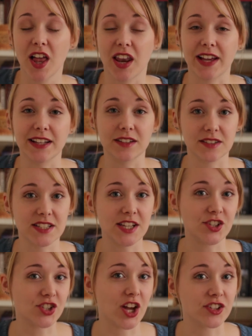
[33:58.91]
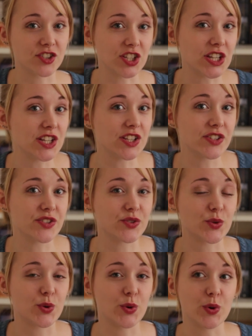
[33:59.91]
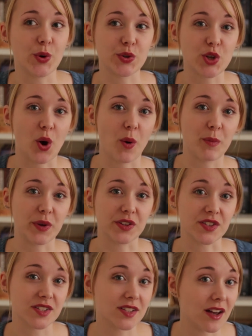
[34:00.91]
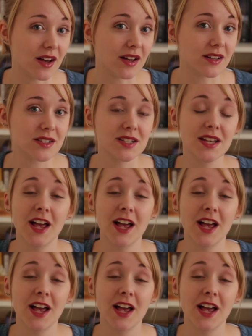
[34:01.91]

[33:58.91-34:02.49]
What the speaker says: like a little t-shirt and jeans or a top and a skirt,